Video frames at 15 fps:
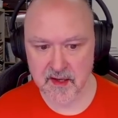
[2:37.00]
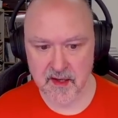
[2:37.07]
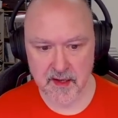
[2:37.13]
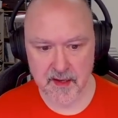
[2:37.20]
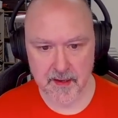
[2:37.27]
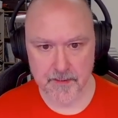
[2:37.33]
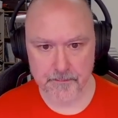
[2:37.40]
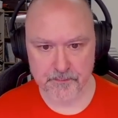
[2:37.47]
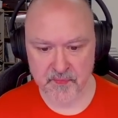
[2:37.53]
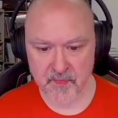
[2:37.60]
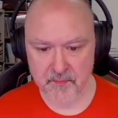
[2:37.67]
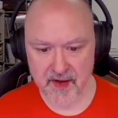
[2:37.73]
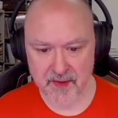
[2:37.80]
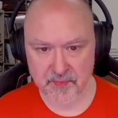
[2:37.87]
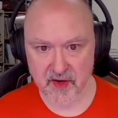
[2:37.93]
Um,
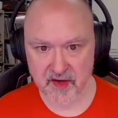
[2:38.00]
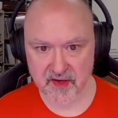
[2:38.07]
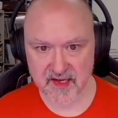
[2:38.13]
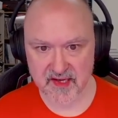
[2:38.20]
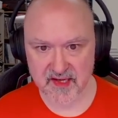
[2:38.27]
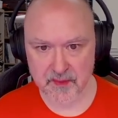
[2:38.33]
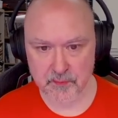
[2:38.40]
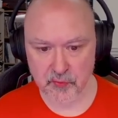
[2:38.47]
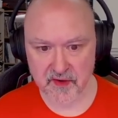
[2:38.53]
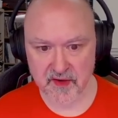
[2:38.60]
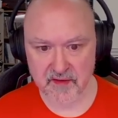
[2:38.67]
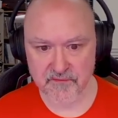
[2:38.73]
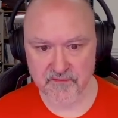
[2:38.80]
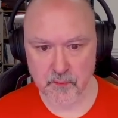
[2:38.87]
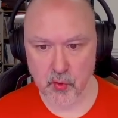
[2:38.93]
maybe I can keep
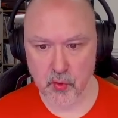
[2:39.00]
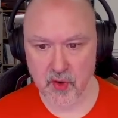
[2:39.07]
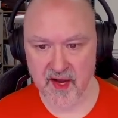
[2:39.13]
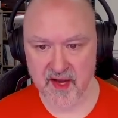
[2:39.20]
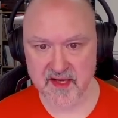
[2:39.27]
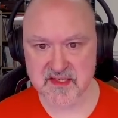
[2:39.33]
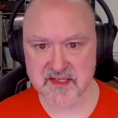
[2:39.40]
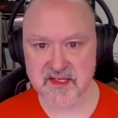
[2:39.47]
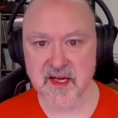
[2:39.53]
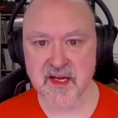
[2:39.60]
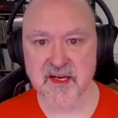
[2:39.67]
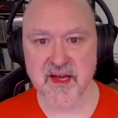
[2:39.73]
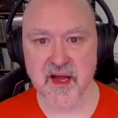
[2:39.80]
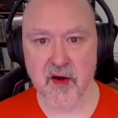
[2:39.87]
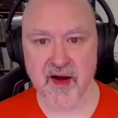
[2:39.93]
looking for more eights.
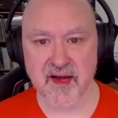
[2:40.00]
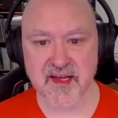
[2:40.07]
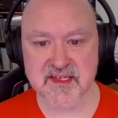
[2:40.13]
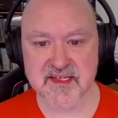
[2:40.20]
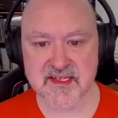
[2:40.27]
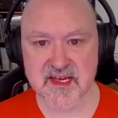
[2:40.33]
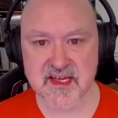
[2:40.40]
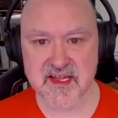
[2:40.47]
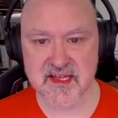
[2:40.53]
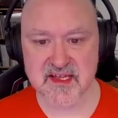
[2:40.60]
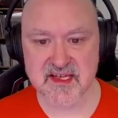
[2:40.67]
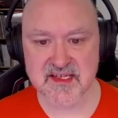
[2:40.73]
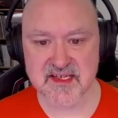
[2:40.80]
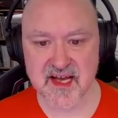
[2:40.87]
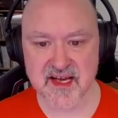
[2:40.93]
Now I can see that
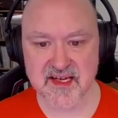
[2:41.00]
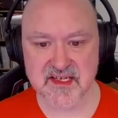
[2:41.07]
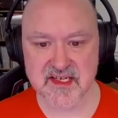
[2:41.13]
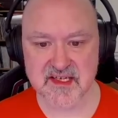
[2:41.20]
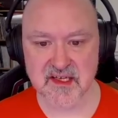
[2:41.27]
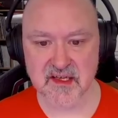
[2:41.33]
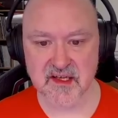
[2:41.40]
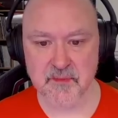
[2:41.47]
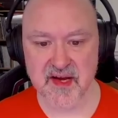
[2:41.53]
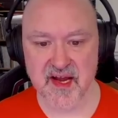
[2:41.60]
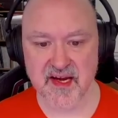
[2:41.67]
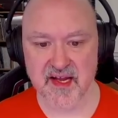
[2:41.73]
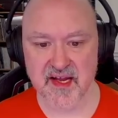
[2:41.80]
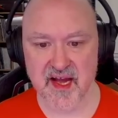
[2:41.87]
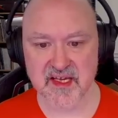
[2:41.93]
this eight is
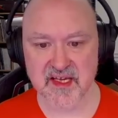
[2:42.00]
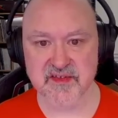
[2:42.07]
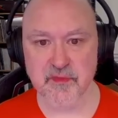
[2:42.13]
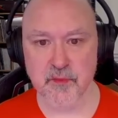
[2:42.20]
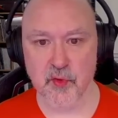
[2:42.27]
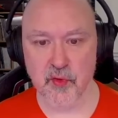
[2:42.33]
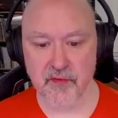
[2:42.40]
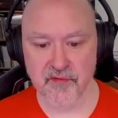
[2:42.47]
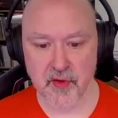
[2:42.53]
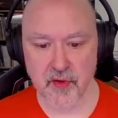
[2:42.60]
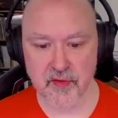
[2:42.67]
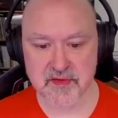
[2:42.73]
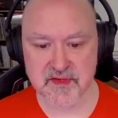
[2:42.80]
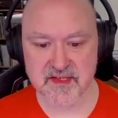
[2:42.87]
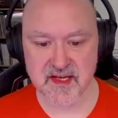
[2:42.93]
eliminating eights from all of
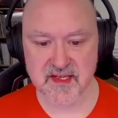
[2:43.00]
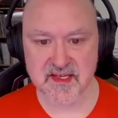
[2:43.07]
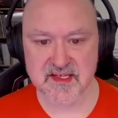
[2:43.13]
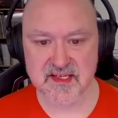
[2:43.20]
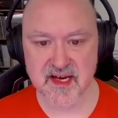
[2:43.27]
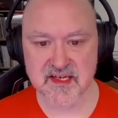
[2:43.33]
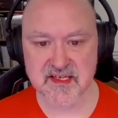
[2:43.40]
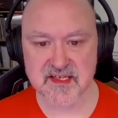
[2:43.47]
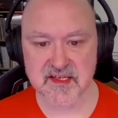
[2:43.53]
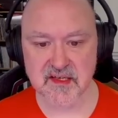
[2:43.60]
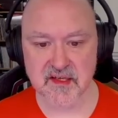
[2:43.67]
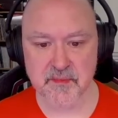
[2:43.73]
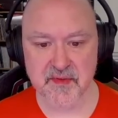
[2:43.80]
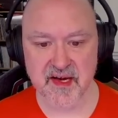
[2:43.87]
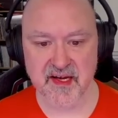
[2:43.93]
those, and this eight is
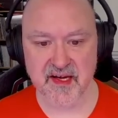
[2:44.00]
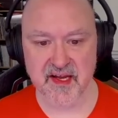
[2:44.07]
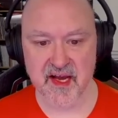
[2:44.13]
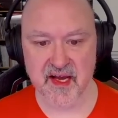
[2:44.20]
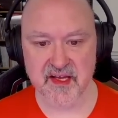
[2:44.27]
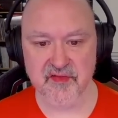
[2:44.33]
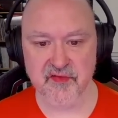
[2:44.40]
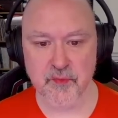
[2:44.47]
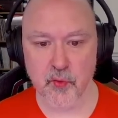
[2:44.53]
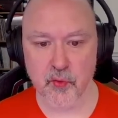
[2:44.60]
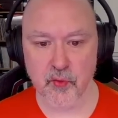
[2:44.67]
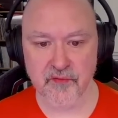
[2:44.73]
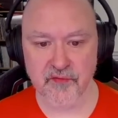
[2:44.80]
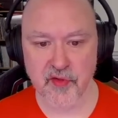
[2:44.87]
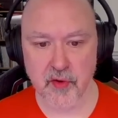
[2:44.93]
eliminating eights from
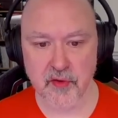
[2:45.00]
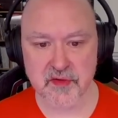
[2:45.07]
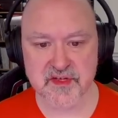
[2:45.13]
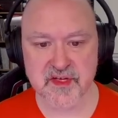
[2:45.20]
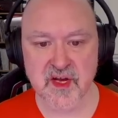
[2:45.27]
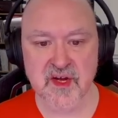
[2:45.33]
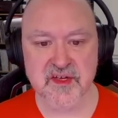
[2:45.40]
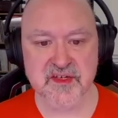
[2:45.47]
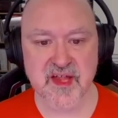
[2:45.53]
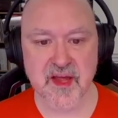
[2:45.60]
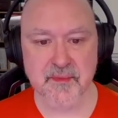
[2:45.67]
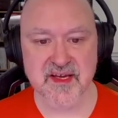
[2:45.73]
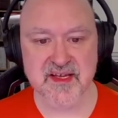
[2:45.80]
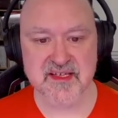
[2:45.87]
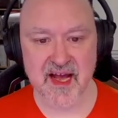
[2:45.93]
all of those. So
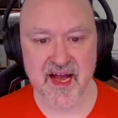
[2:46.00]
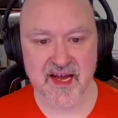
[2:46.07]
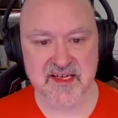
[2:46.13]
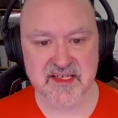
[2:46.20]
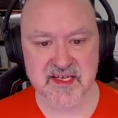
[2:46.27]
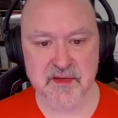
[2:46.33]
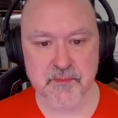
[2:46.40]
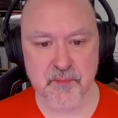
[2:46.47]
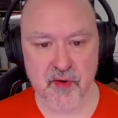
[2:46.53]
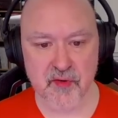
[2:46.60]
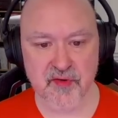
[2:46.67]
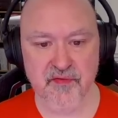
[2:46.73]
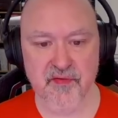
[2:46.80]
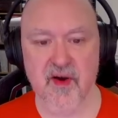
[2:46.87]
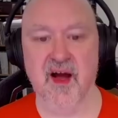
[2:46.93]
that means eight in
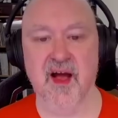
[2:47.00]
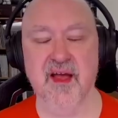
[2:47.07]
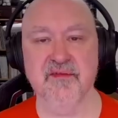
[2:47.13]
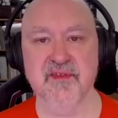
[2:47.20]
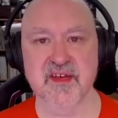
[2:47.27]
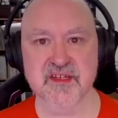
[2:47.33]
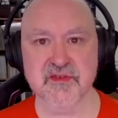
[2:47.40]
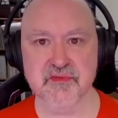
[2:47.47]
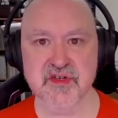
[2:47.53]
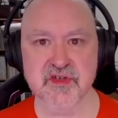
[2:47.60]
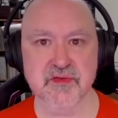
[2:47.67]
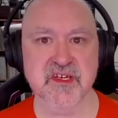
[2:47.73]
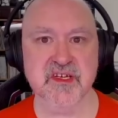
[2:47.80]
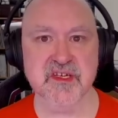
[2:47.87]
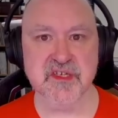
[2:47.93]
box five is
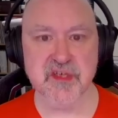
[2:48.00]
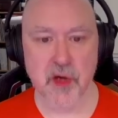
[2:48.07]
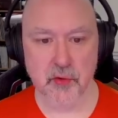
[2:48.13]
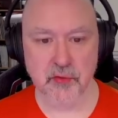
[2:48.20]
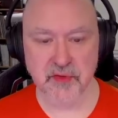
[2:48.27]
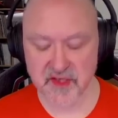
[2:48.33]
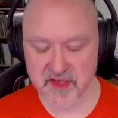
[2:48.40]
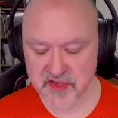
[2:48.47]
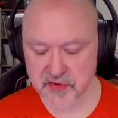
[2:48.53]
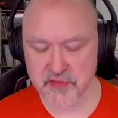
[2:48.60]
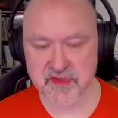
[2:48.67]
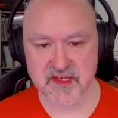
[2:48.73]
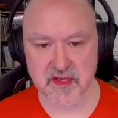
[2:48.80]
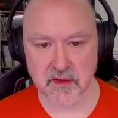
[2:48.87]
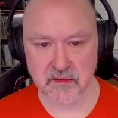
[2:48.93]
restricted to only two
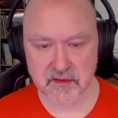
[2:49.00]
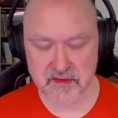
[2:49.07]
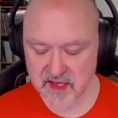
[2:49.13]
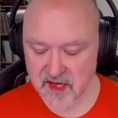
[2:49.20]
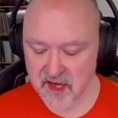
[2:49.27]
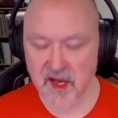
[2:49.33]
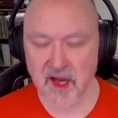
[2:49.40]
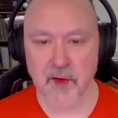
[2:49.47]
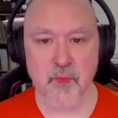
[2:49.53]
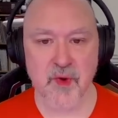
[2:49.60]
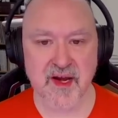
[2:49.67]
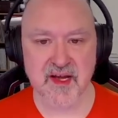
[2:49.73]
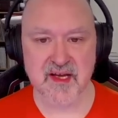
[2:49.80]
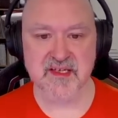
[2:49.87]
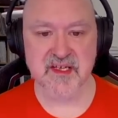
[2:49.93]
cells. And
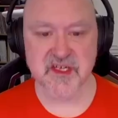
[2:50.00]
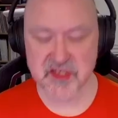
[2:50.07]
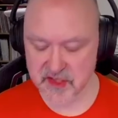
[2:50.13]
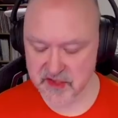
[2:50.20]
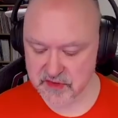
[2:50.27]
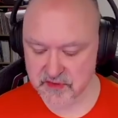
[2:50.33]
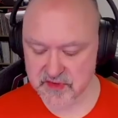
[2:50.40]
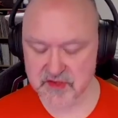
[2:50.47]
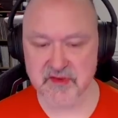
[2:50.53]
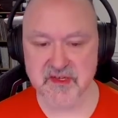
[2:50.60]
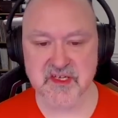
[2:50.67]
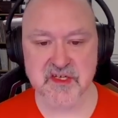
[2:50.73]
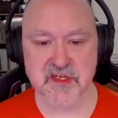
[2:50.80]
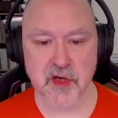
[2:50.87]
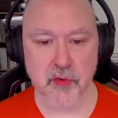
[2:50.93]
when a digit is
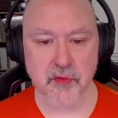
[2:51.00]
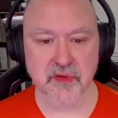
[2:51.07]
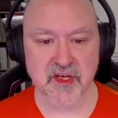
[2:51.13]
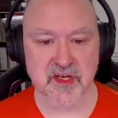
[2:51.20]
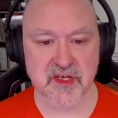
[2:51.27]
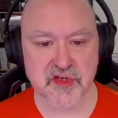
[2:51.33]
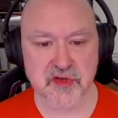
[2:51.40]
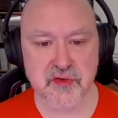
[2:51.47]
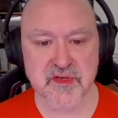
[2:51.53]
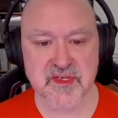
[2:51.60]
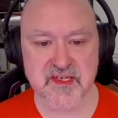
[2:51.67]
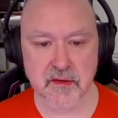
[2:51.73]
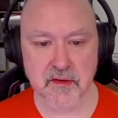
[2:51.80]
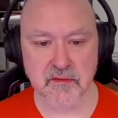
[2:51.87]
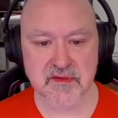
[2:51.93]
restricted to only two
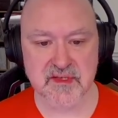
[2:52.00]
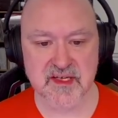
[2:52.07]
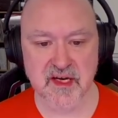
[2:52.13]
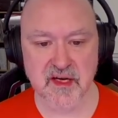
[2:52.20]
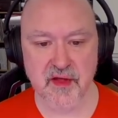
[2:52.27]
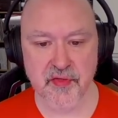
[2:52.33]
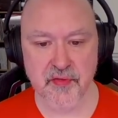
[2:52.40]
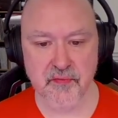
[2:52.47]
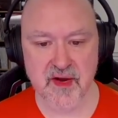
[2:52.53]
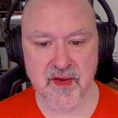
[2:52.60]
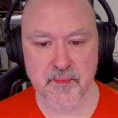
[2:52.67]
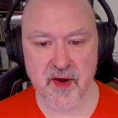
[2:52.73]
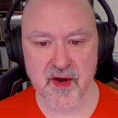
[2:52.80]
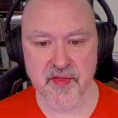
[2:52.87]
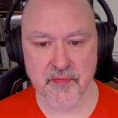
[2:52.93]
cells in a three
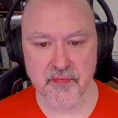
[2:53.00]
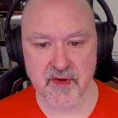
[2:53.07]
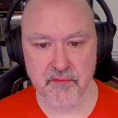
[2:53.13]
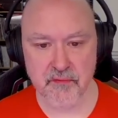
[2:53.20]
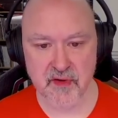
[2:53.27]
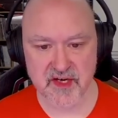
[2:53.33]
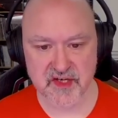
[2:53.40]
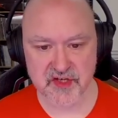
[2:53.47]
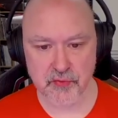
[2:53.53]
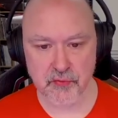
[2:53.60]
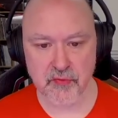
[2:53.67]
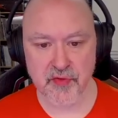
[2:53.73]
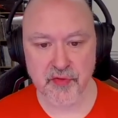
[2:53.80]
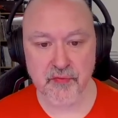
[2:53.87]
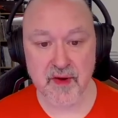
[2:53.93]
by three region
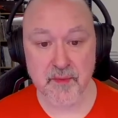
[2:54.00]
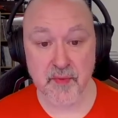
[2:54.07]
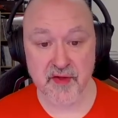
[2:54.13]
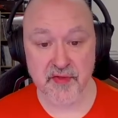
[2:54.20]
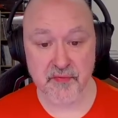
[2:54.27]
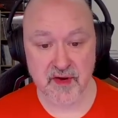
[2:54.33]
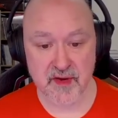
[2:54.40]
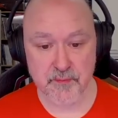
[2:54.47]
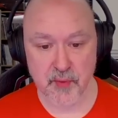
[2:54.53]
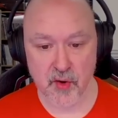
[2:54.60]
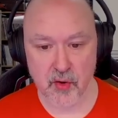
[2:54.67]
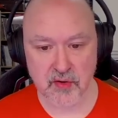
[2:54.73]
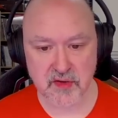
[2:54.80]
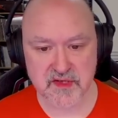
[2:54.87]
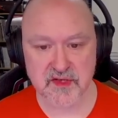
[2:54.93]
or a three by three
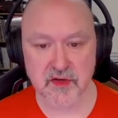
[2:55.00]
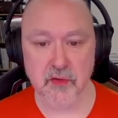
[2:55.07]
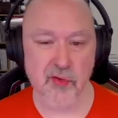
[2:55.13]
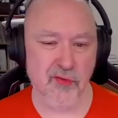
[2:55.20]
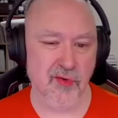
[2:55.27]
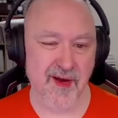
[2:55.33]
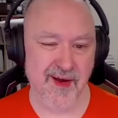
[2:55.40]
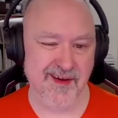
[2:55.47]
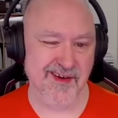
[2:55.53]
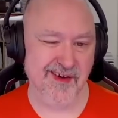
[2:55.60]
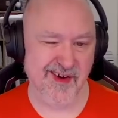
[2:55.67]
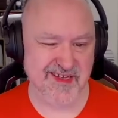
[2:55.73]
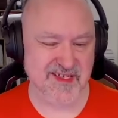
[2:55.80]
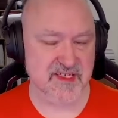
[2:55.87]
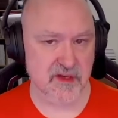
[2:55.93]
box or a
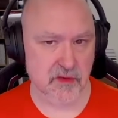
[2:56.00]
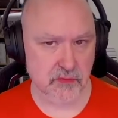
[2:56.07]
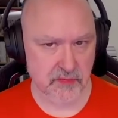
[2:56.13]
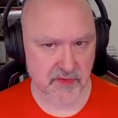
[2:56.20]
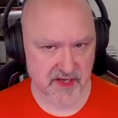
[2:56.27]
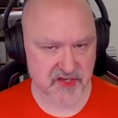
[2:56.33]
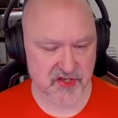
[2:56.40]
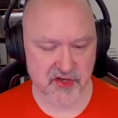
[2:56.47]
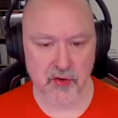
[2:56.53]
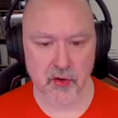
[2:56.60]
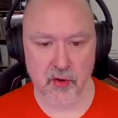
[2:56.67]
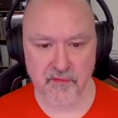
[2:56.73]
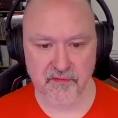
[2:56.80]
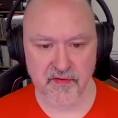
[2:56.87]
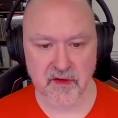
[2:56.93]
nine cell region
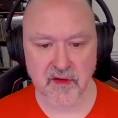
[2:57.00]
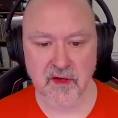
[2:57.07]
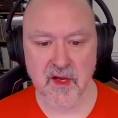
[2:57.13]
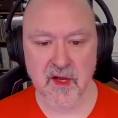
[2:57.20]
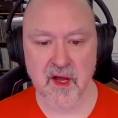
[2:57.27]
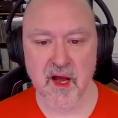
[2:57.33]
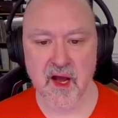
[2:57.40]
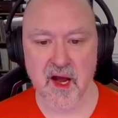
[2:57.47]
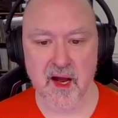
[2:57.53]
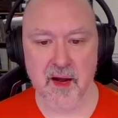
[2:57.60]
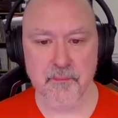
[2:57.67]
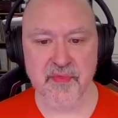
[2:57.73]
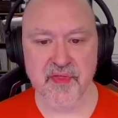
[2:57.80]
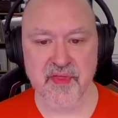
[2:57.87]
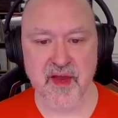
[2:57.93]
often,
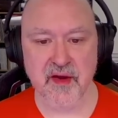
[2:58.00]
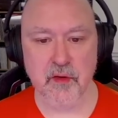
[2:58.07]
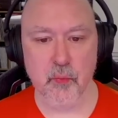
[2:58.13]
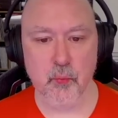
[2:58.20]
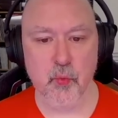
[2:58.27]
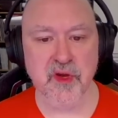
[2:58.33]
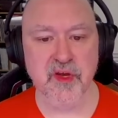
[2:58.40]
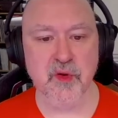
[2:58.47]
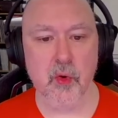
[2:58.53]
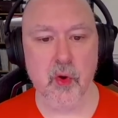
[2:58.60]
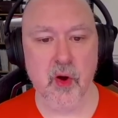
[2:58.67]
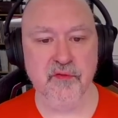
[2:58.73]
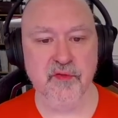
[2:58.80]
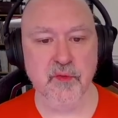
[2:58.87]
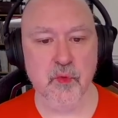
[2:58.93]
um, then what you will
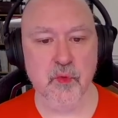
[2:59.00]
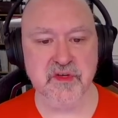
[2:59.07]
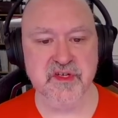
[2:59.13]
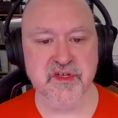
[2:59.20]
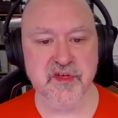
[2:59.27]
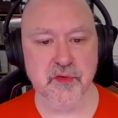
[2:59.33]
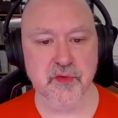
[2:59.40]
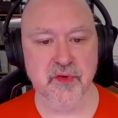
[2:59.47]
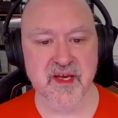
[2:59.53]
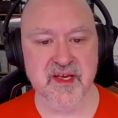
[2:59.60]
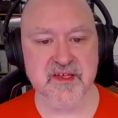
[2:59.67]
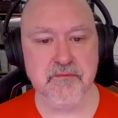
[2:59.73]
often want to do is